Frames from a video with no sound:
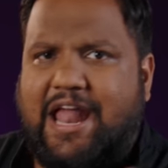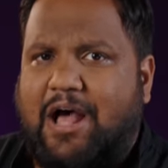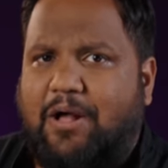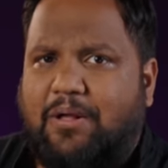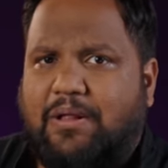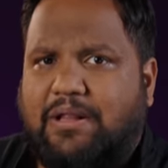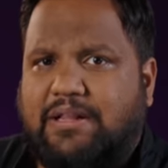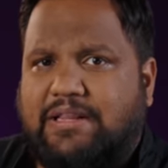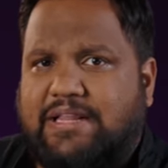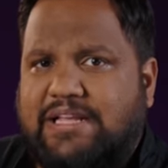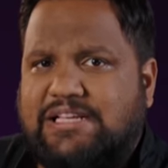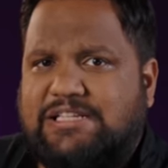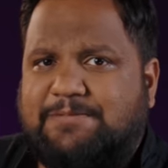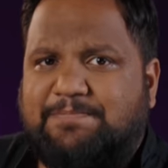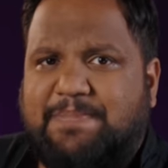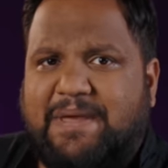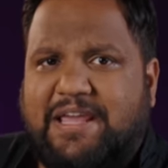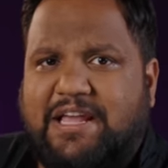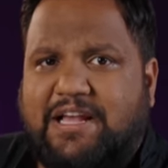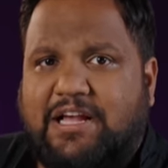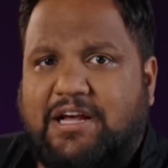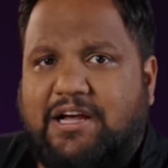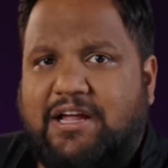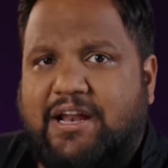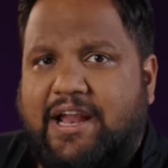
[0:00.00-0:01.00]
Now, this
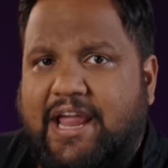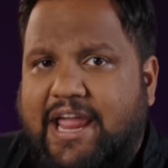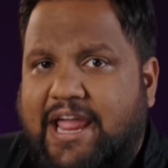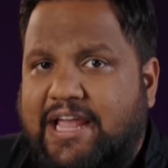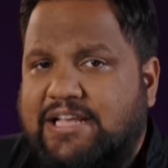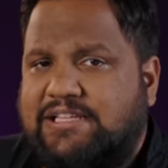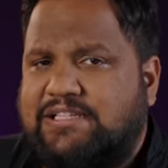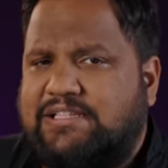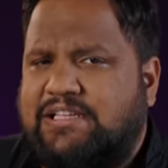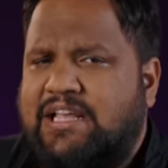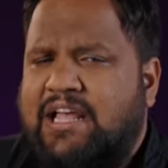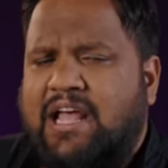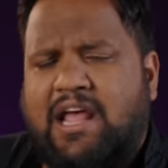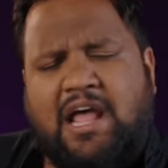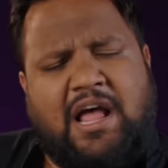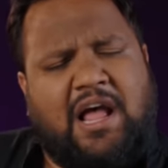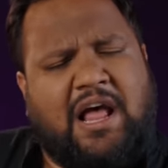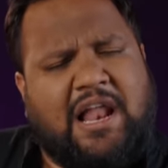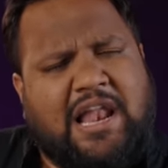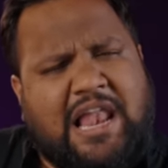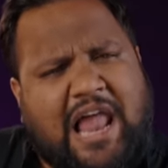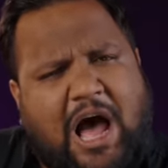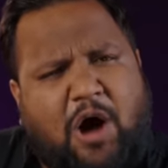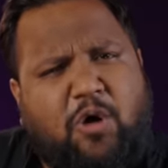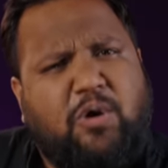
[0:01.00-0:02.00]
speaker is
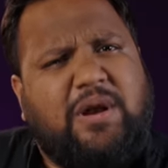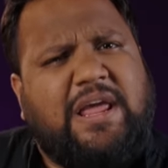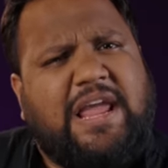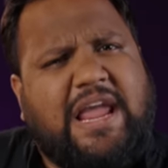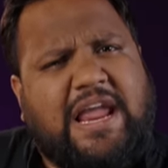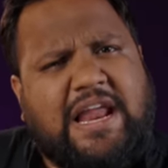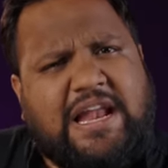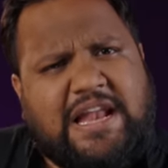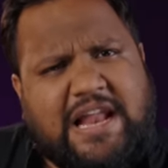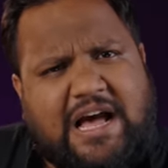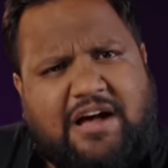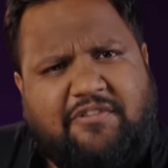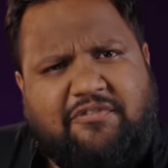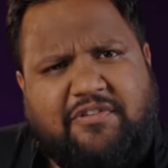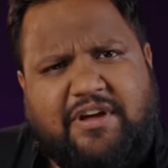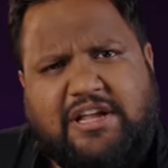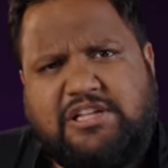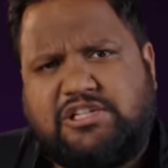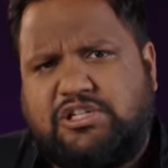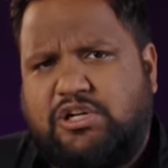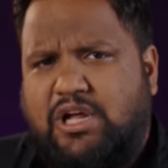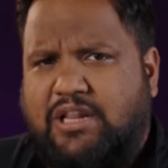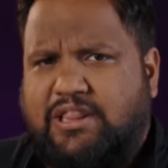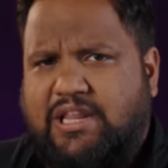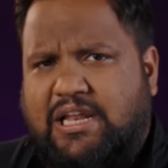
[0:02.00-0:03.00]
loud enough
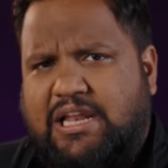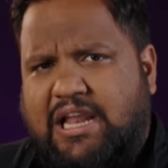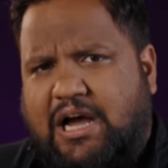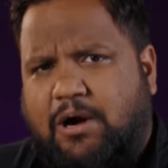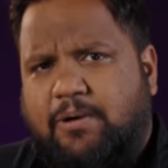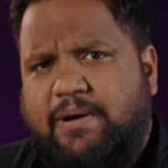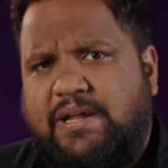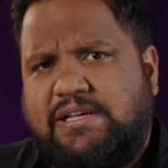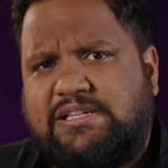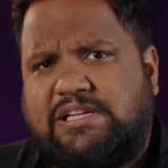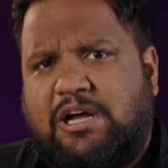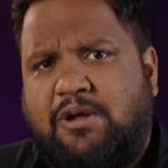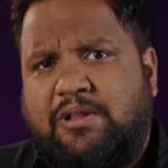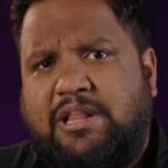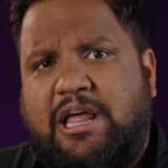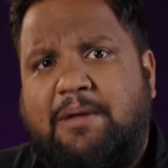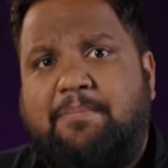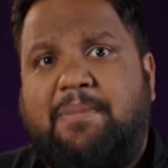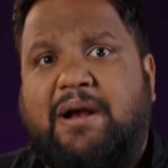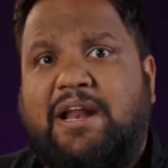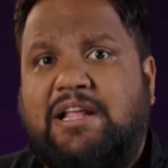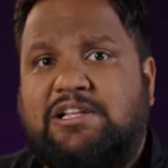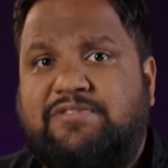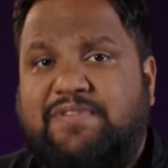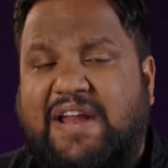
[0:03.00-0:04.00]
it's not the loudest out there
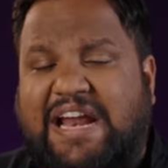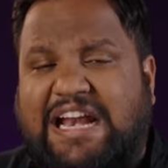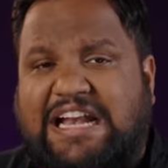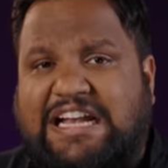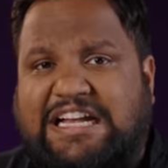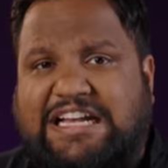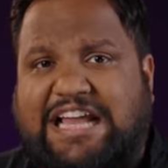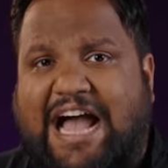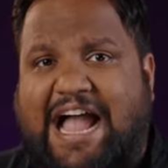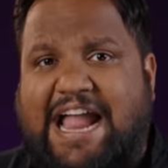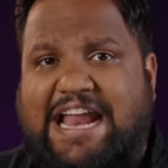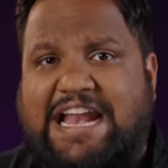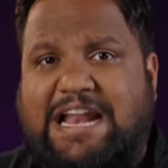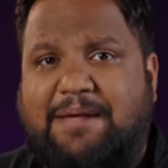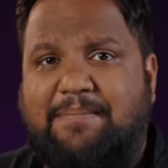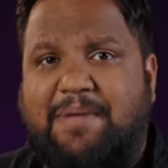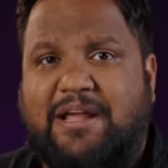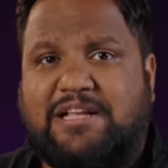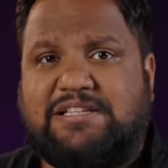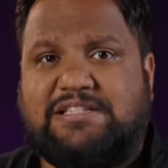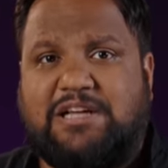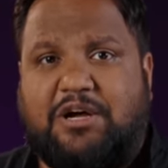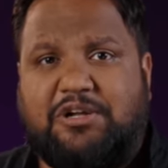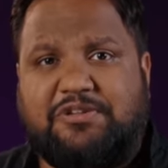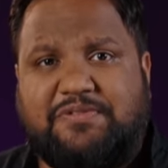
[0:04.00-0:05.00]
but it's very
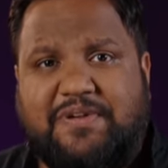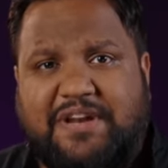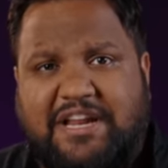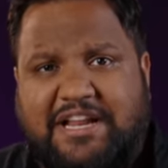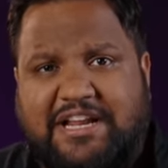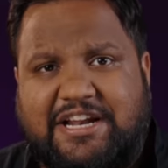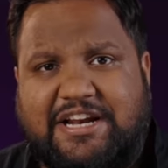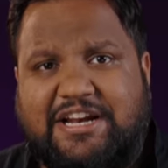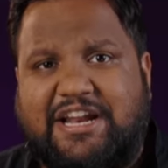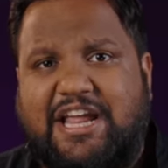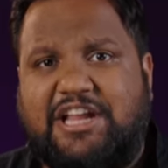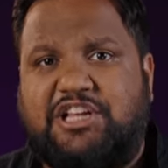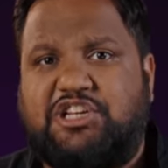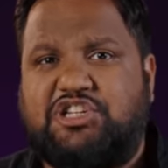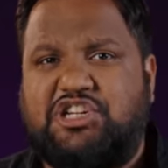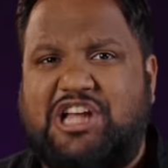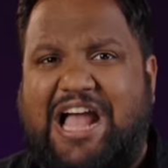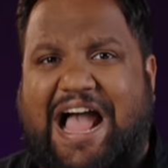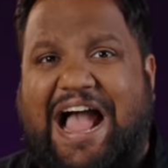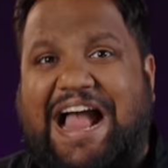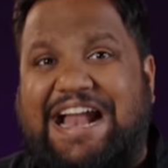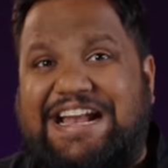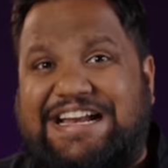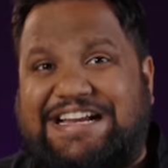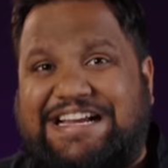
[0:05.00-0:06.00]
dynamic sounds very rich
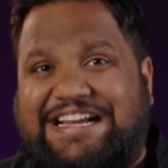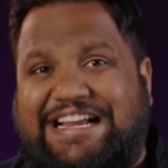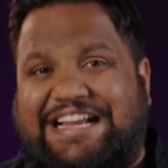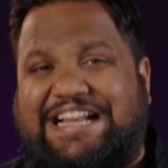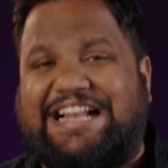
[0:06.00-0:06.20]
and